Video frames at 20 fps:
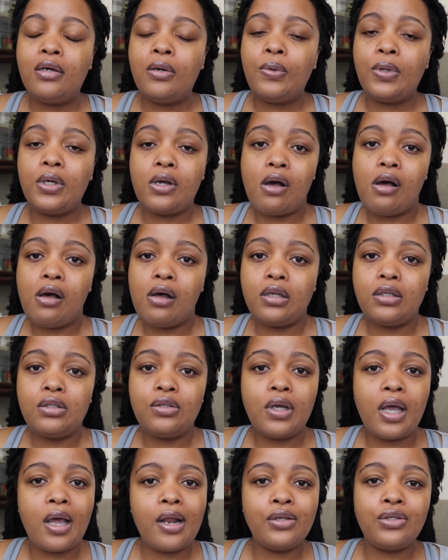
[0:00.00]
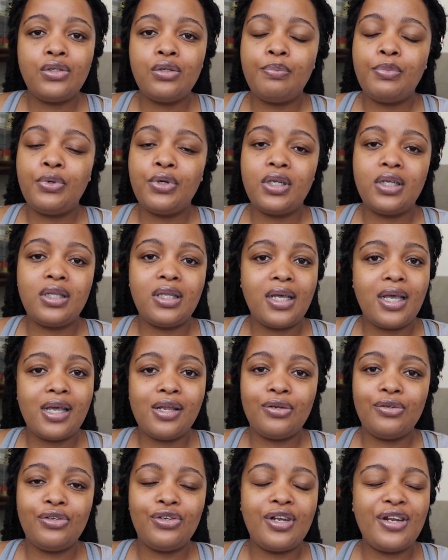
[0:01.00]
We can't. You had to put in
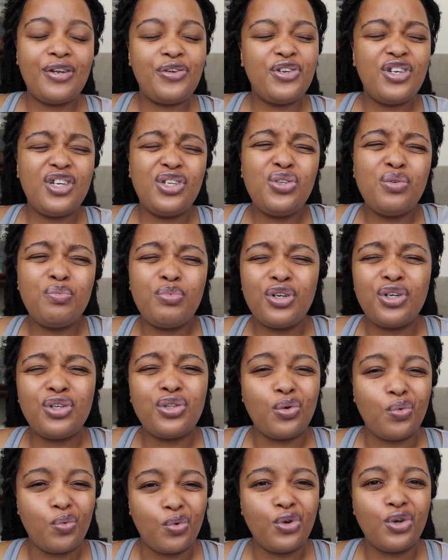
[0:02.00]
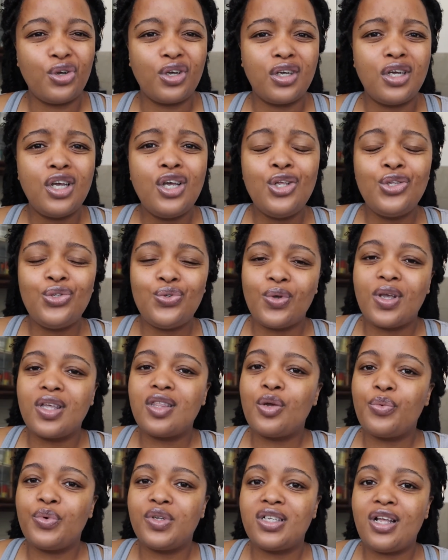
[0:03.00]
you need to put in the work to get
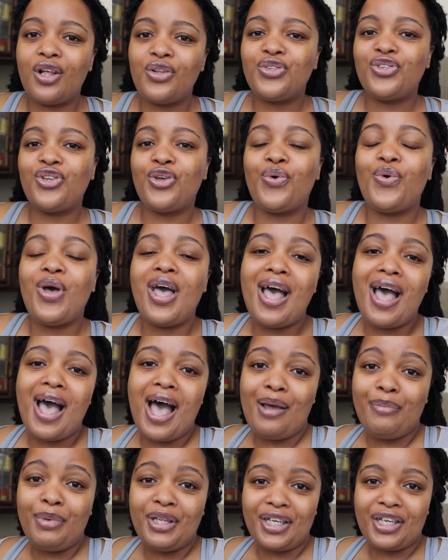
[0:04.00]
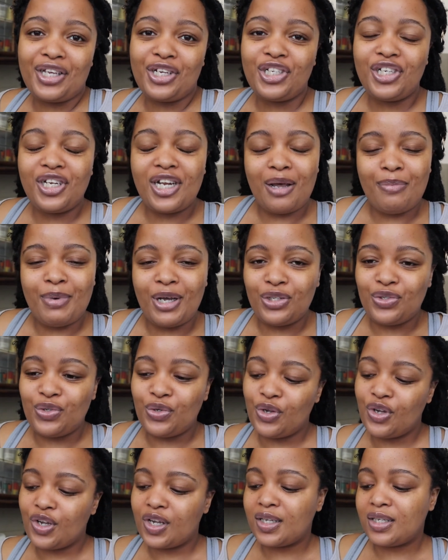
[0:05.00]
the results. So I'm in the kitchen about to
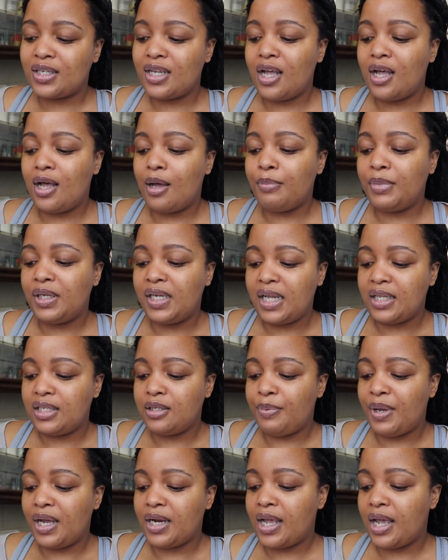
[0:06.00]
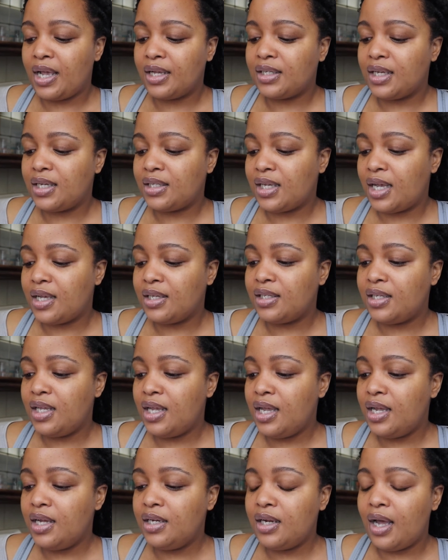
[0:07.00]
cook some nutty pancakes. As I
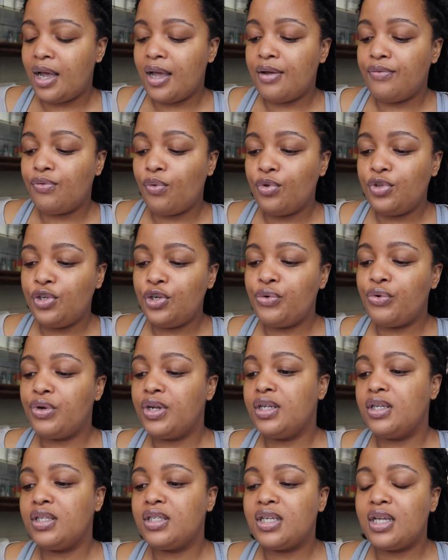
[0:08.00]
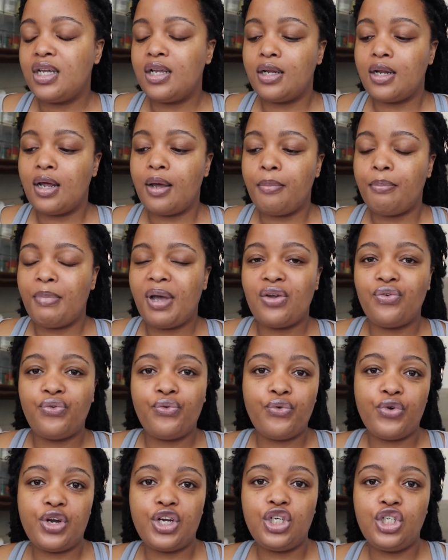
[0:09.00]
said, I have all the ingredients in my
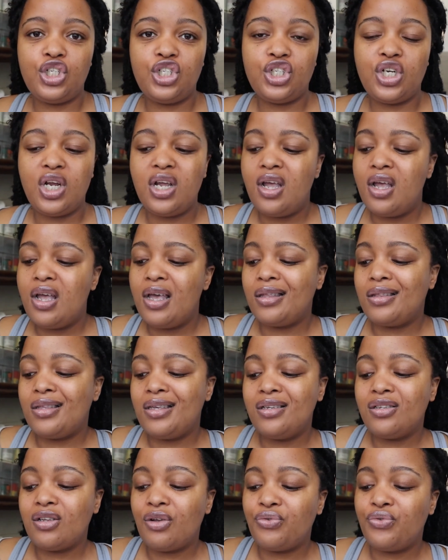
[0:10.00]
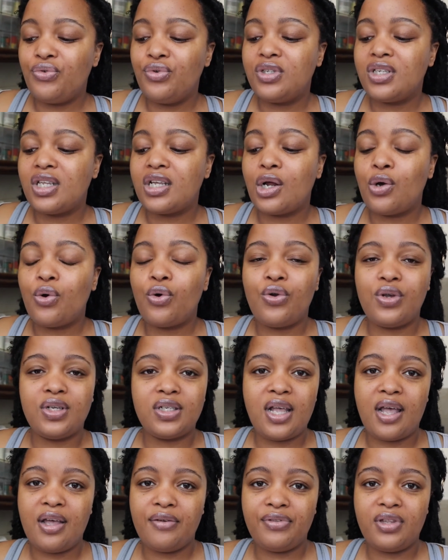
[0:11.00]
fridge. These are foods that I
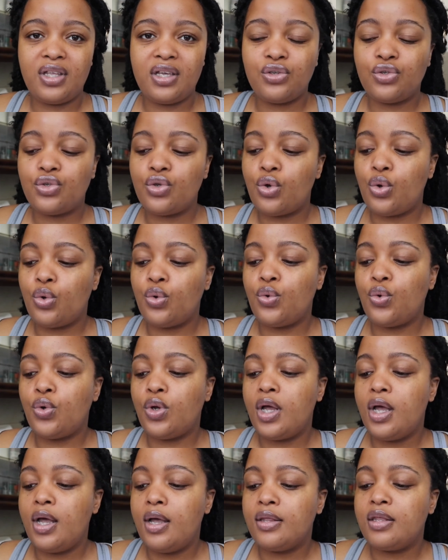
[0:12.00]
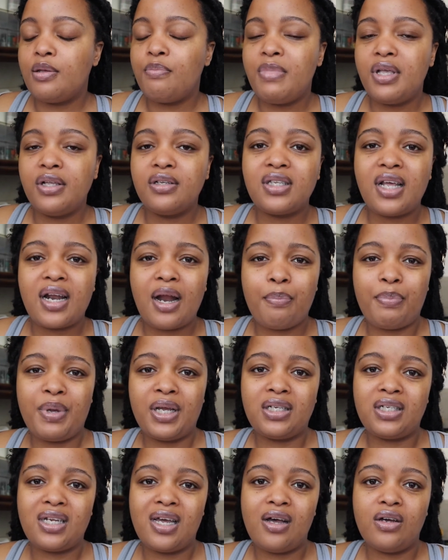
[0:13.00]
always have there, so the meals that I
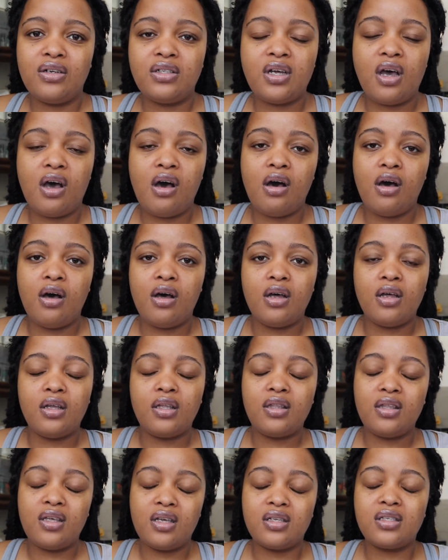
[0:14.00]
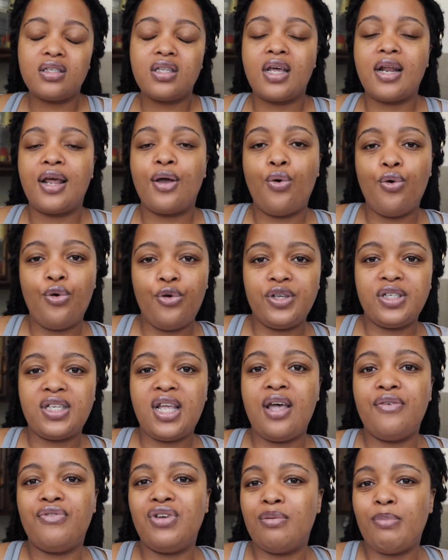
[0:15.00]
picked out are things that I always
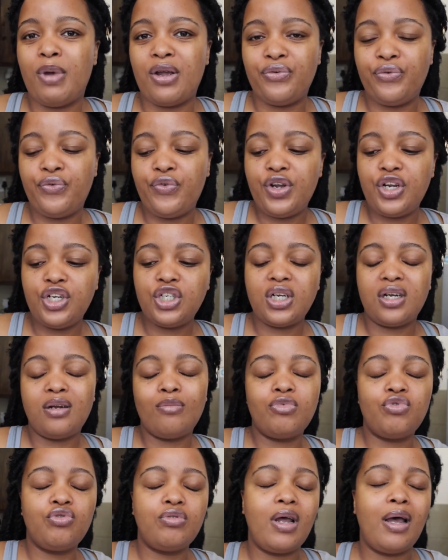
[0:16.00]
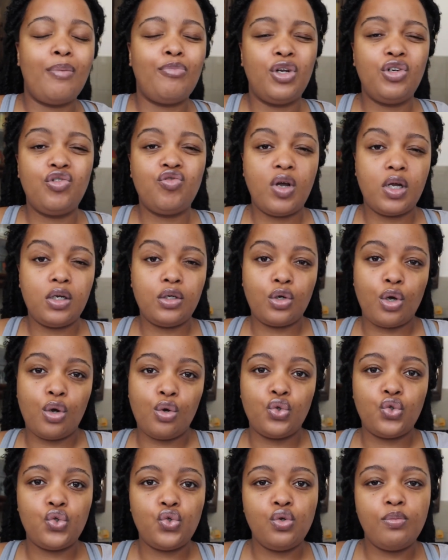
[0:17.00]
have in my fridge, and I'm not trying to go
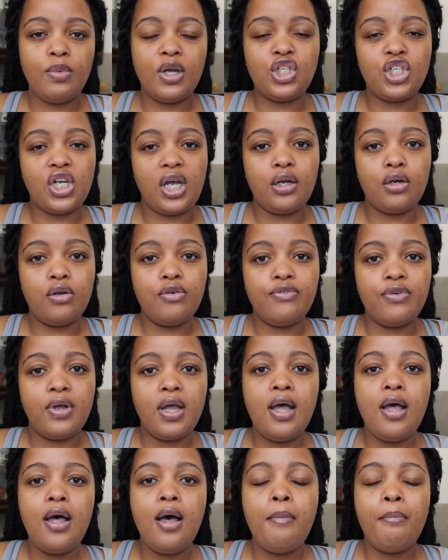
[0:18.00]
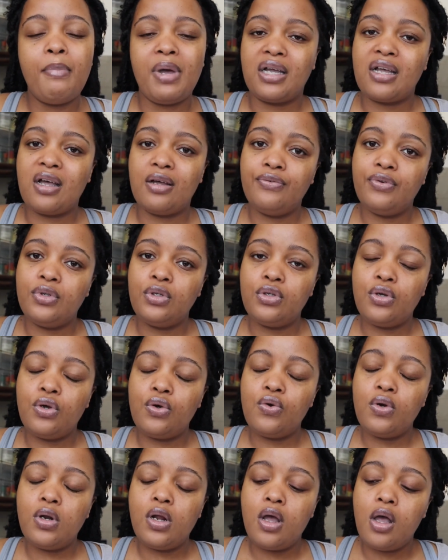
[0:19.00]
too much out of my comfort
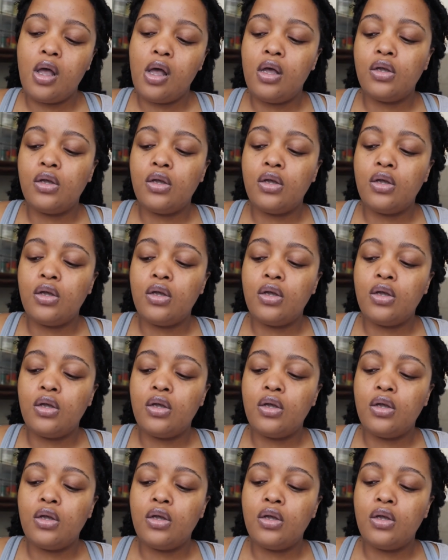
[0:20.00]
zone.